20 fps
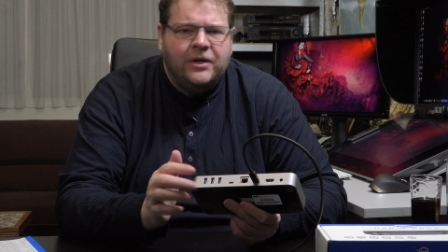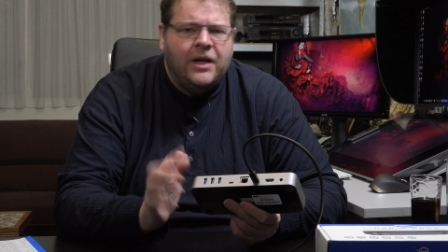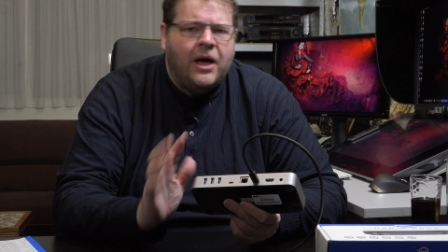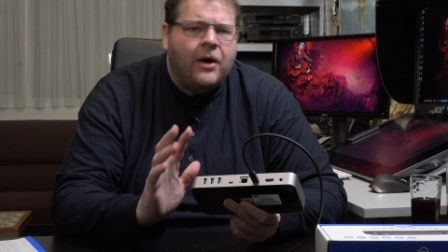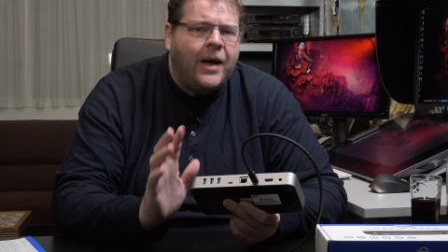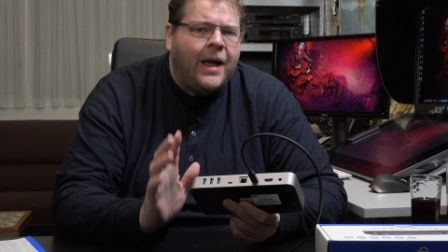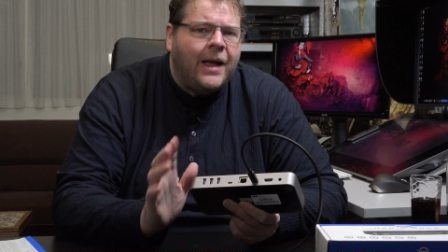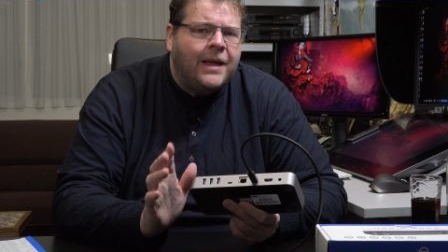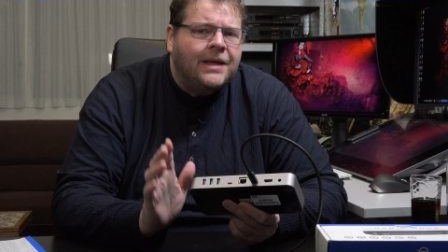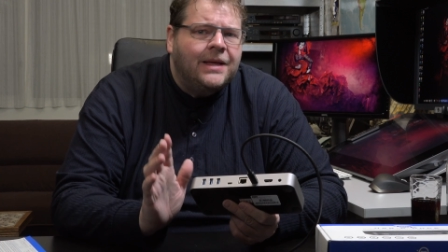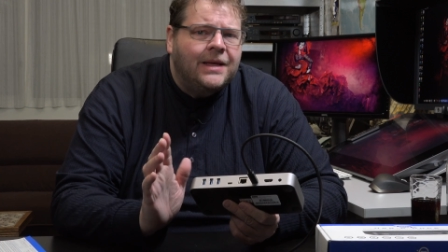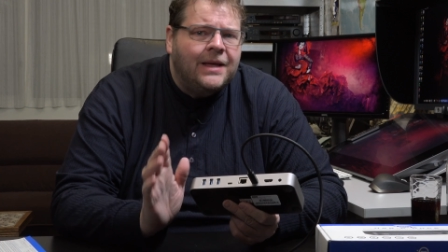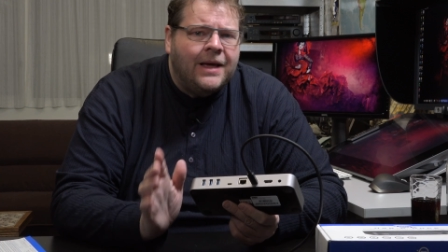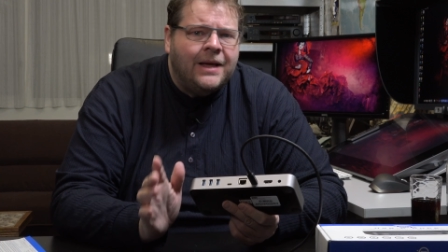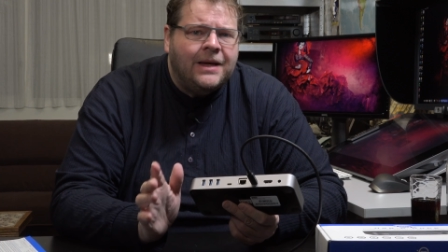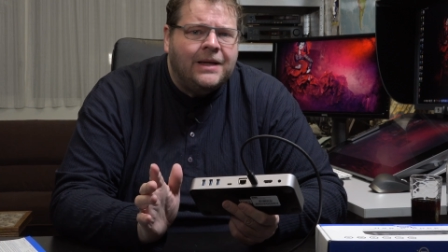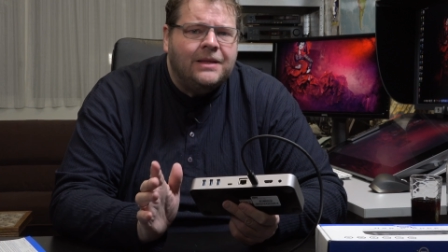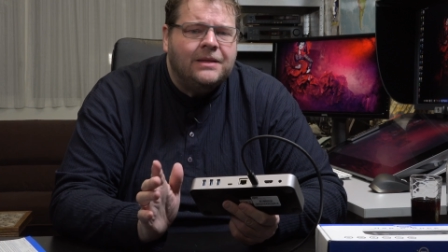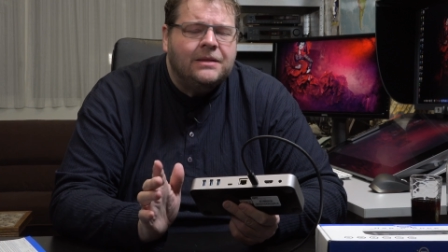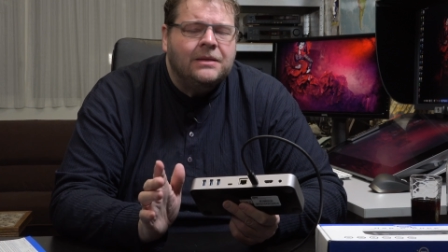Now, I
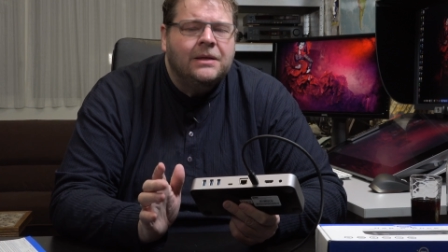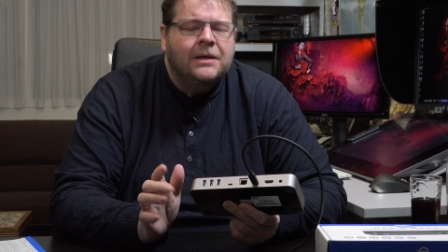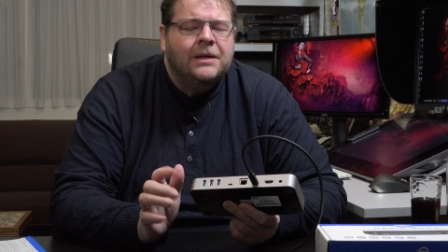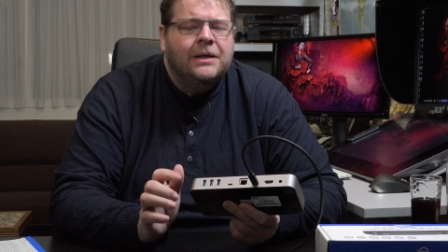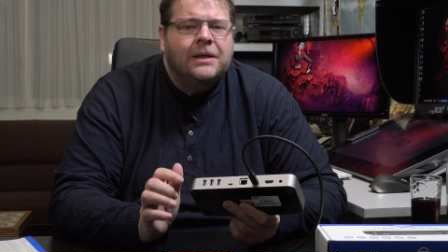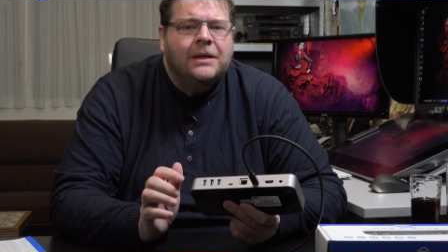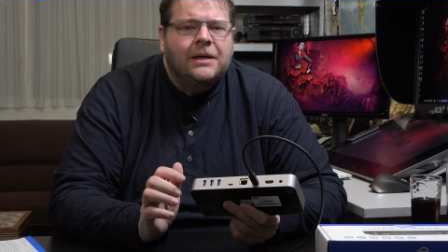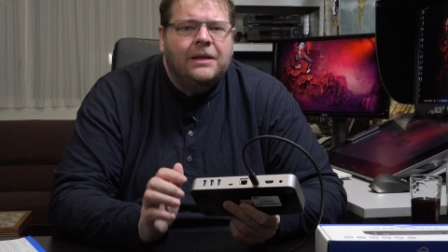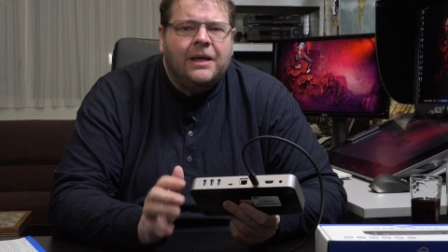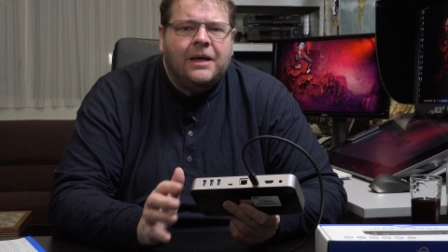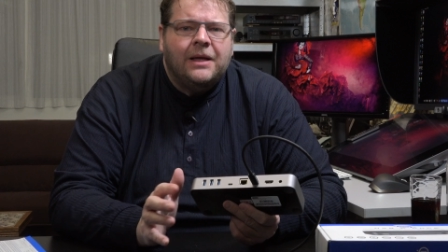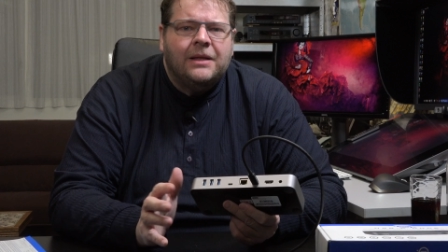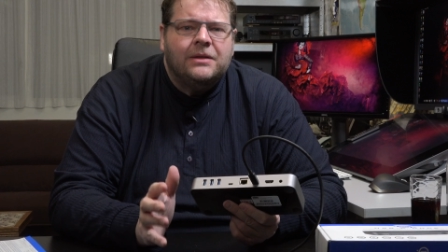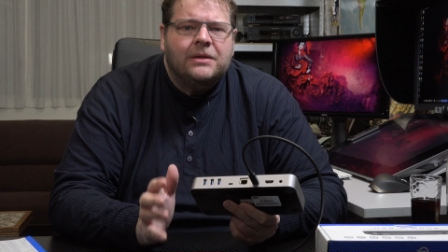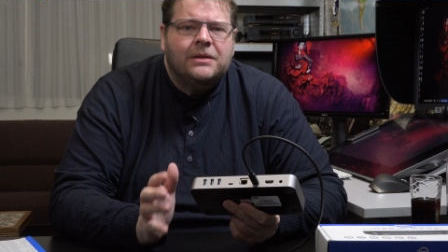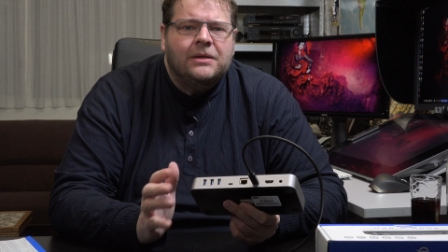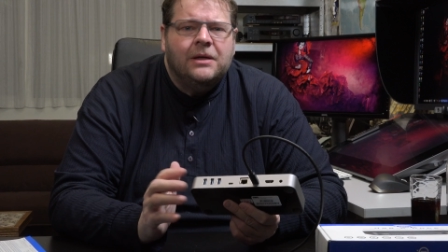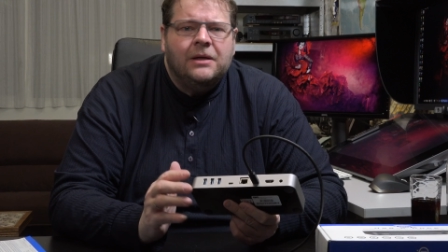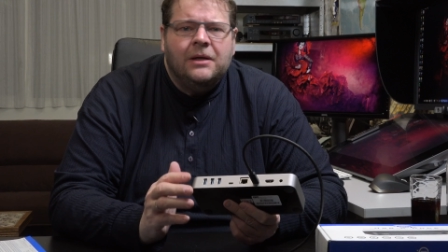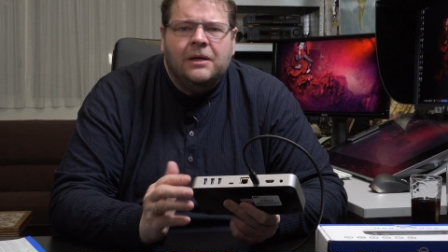get it
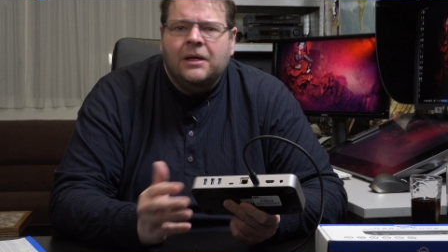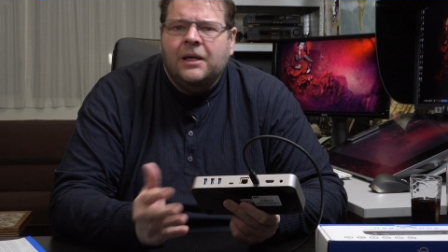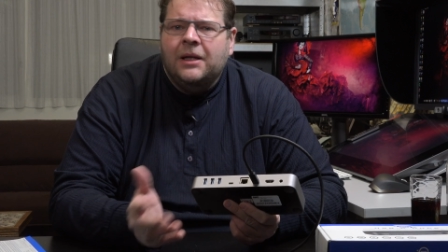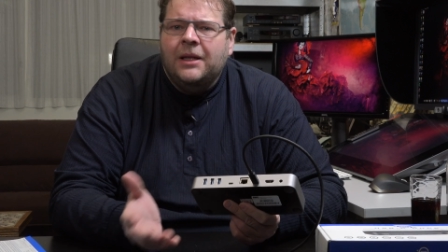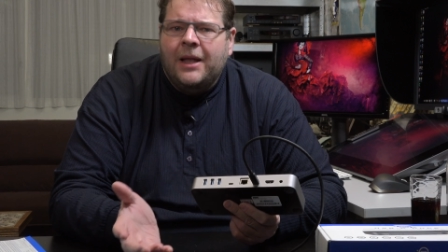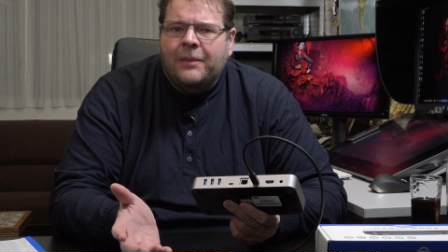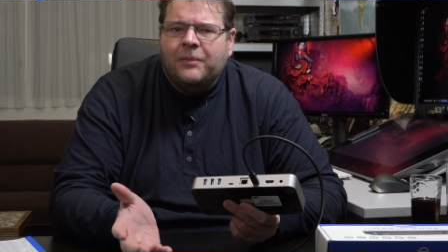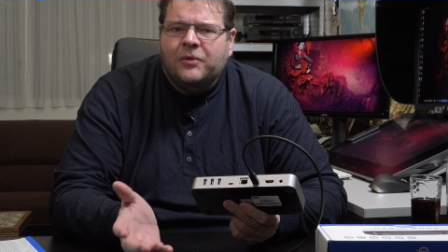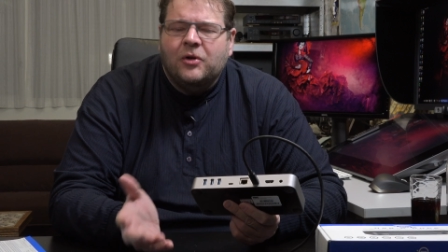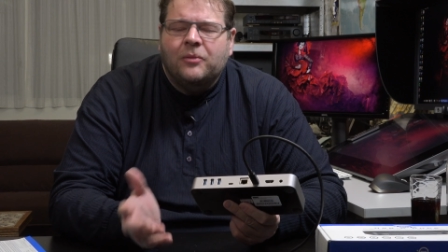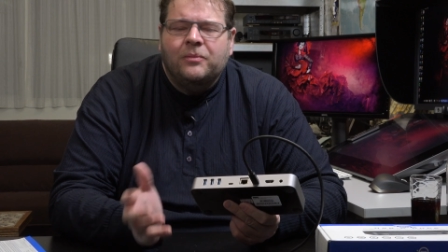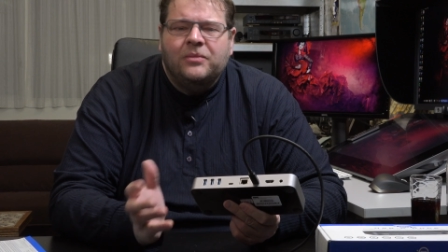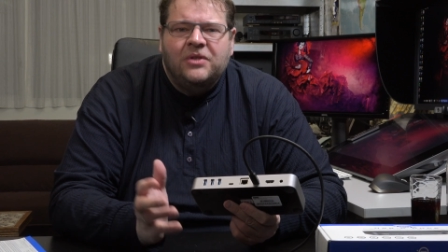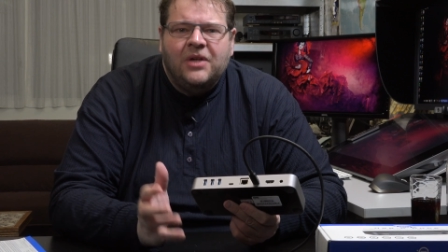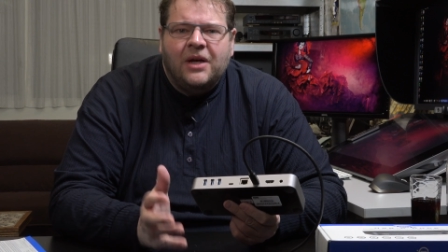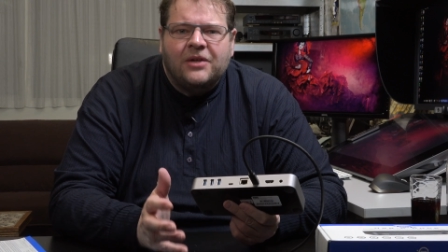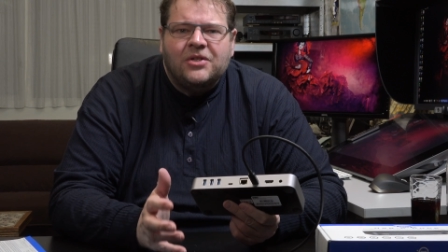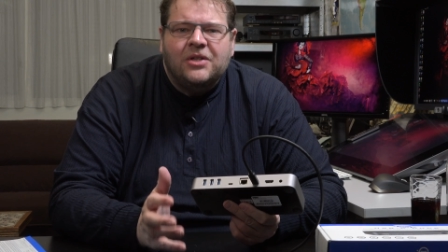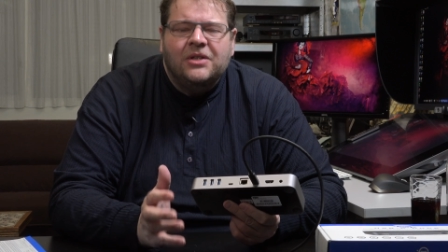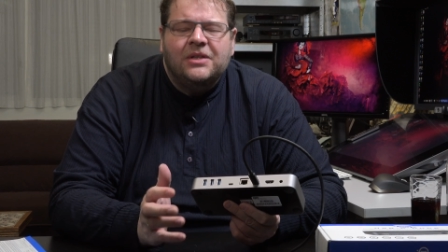that a laptop
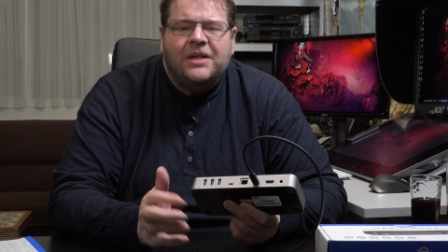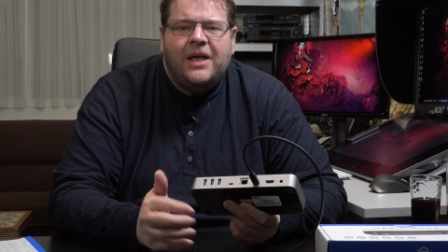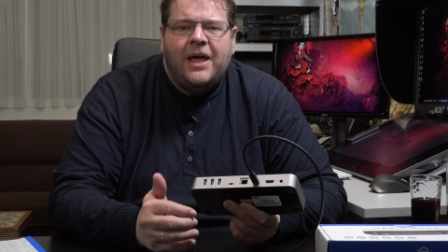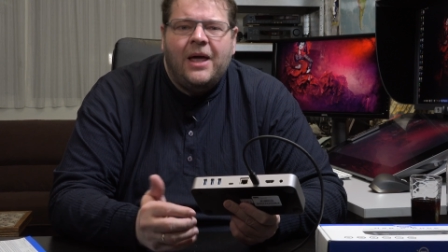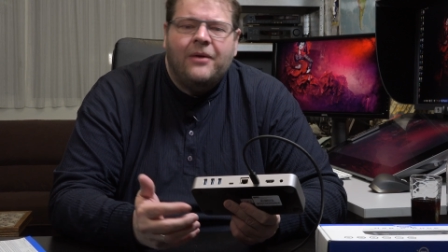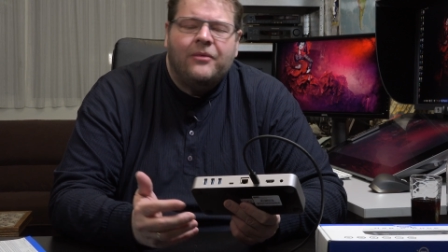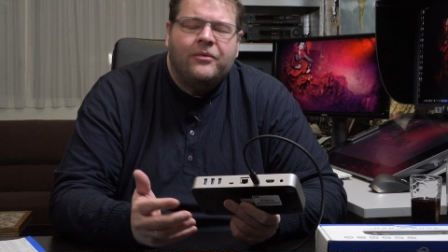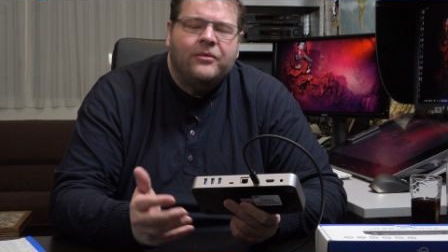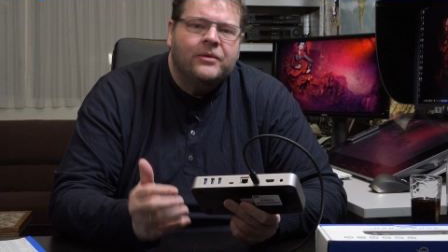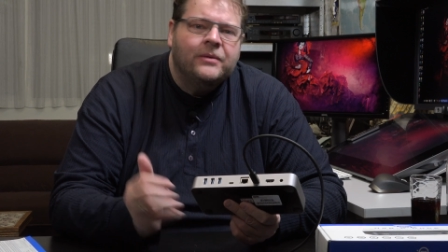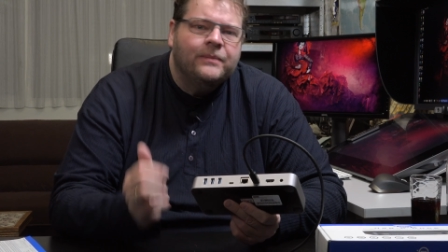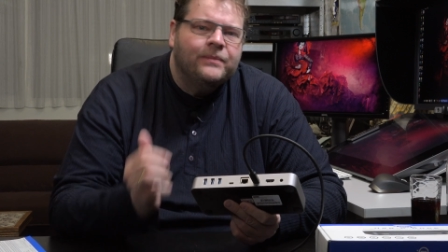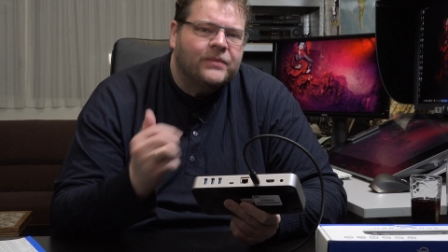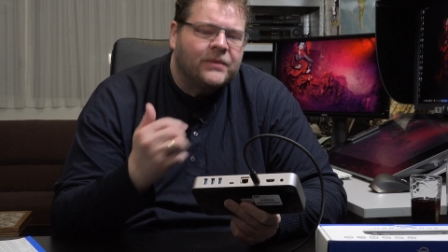doesn't have